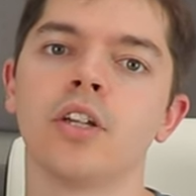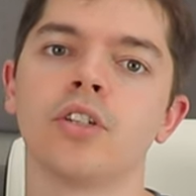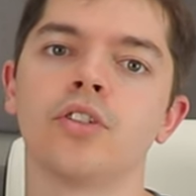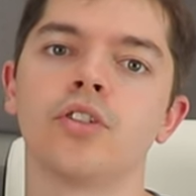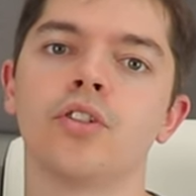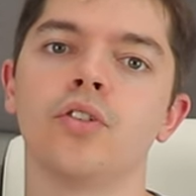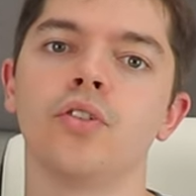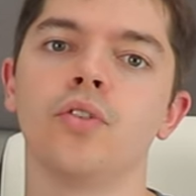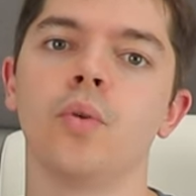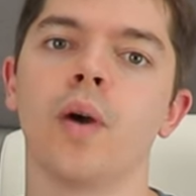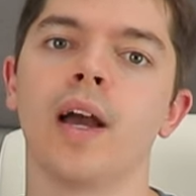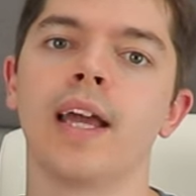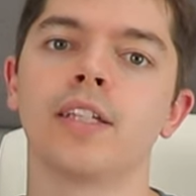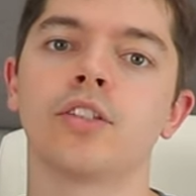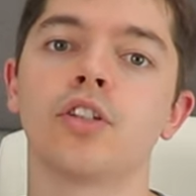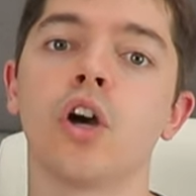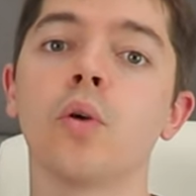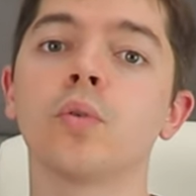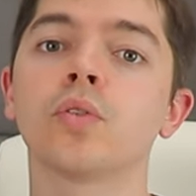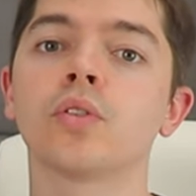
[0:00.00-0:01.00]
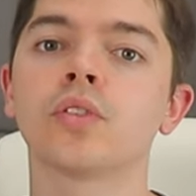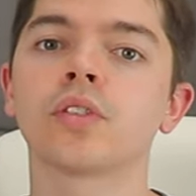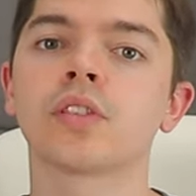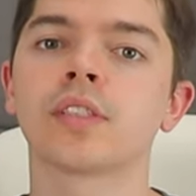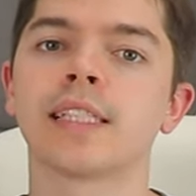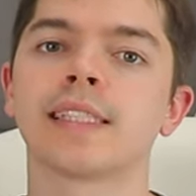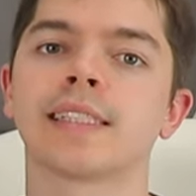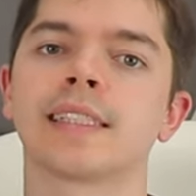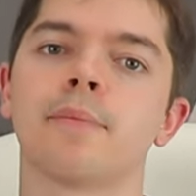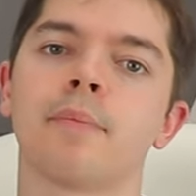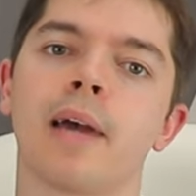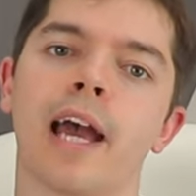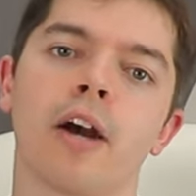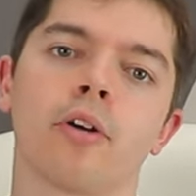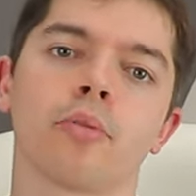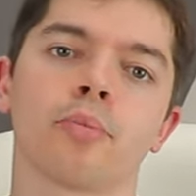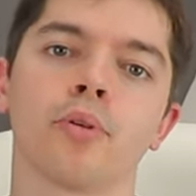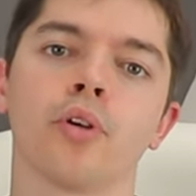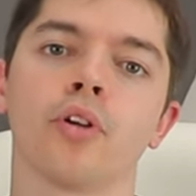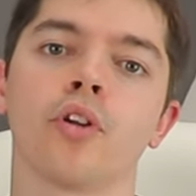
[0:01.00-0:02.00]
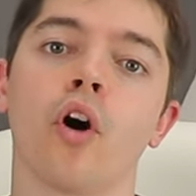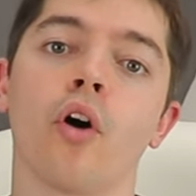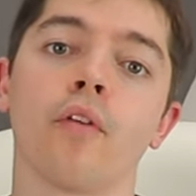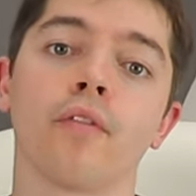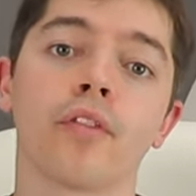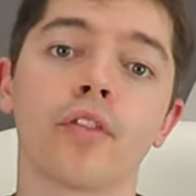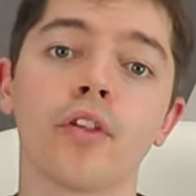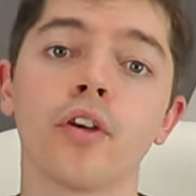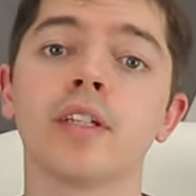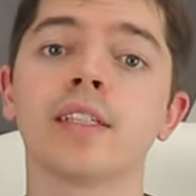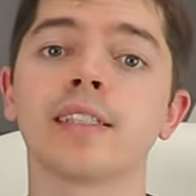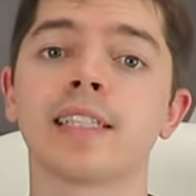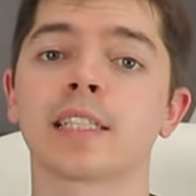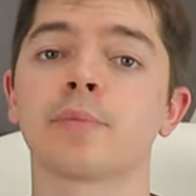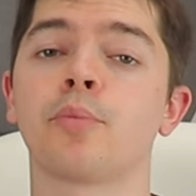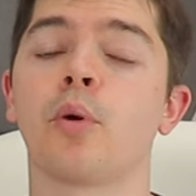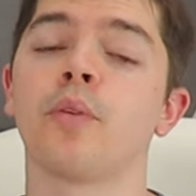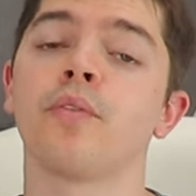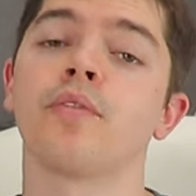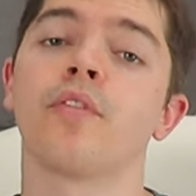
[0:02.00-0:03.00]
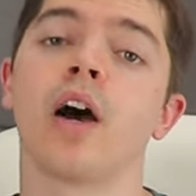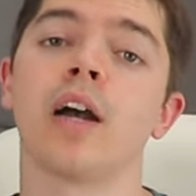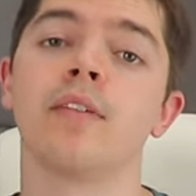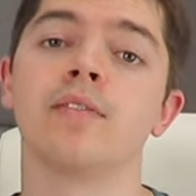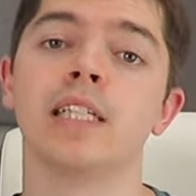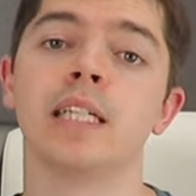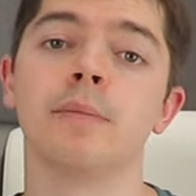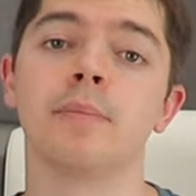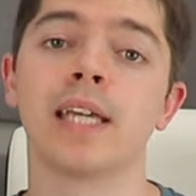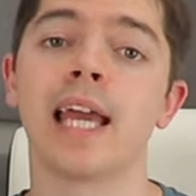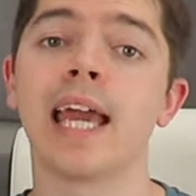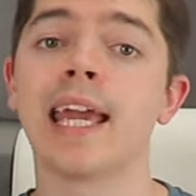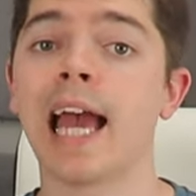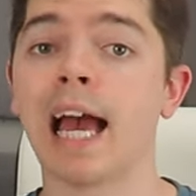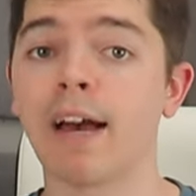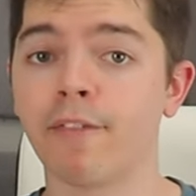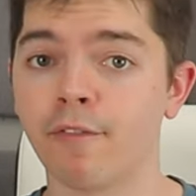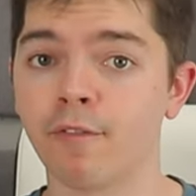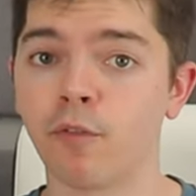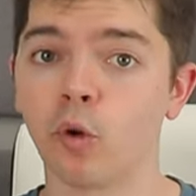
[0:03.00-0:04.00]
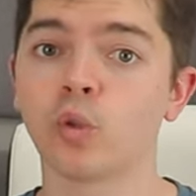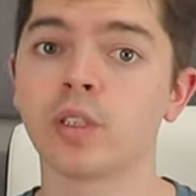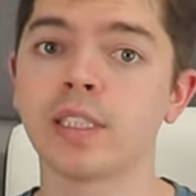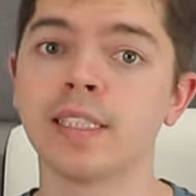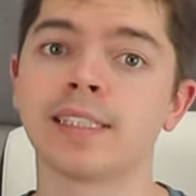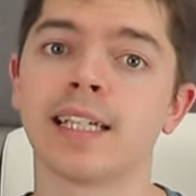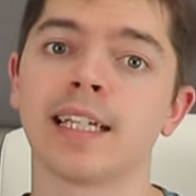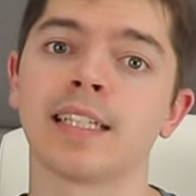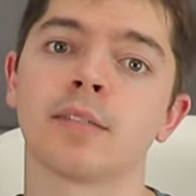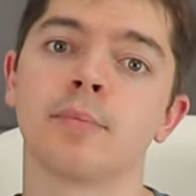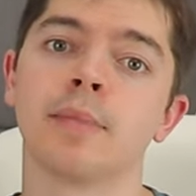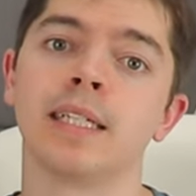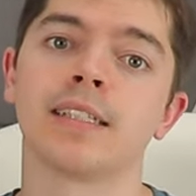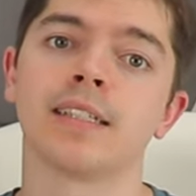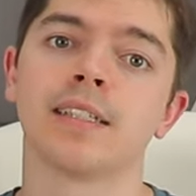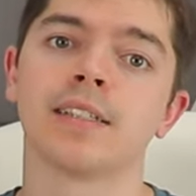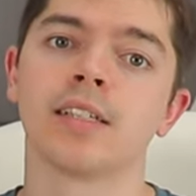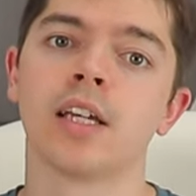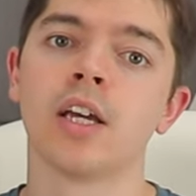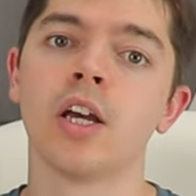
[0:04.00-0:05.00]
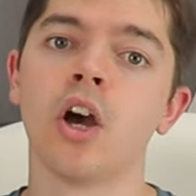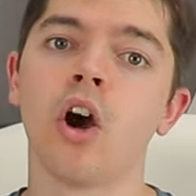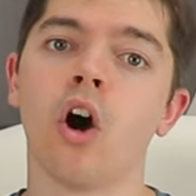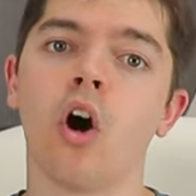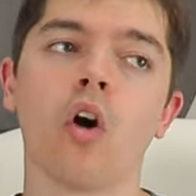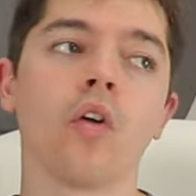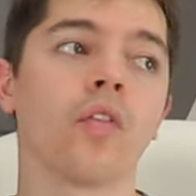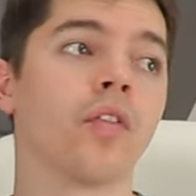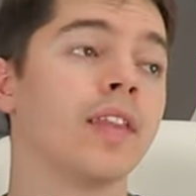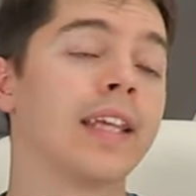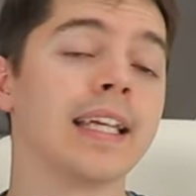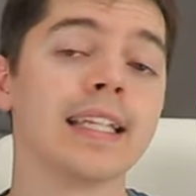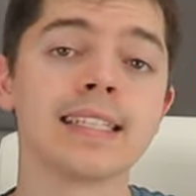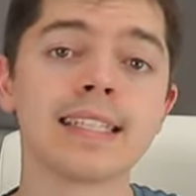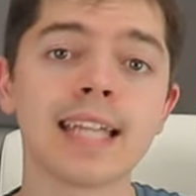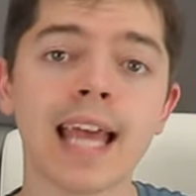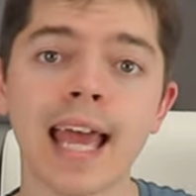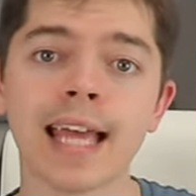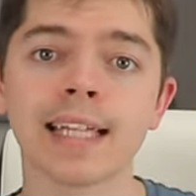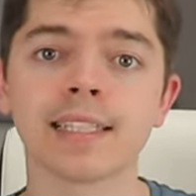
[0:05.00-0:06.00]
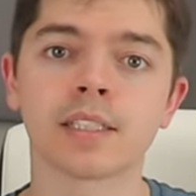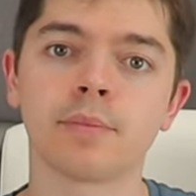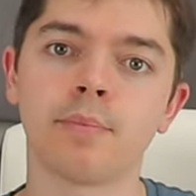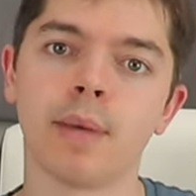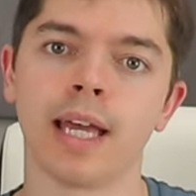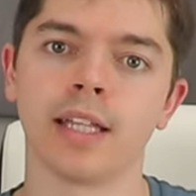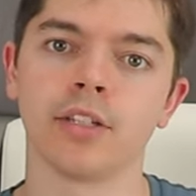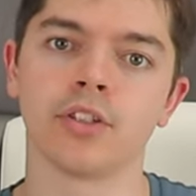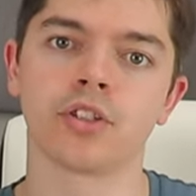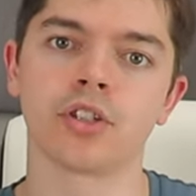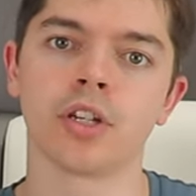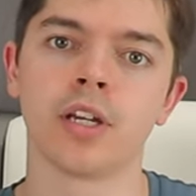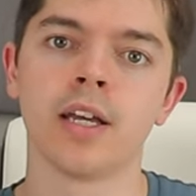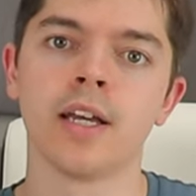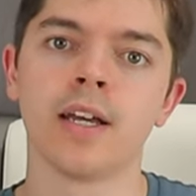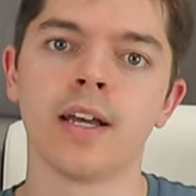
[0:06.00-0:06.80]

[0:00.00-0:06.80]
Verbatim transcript: to a total system output of 36.5 dBA at 40 centimeters on the test bench.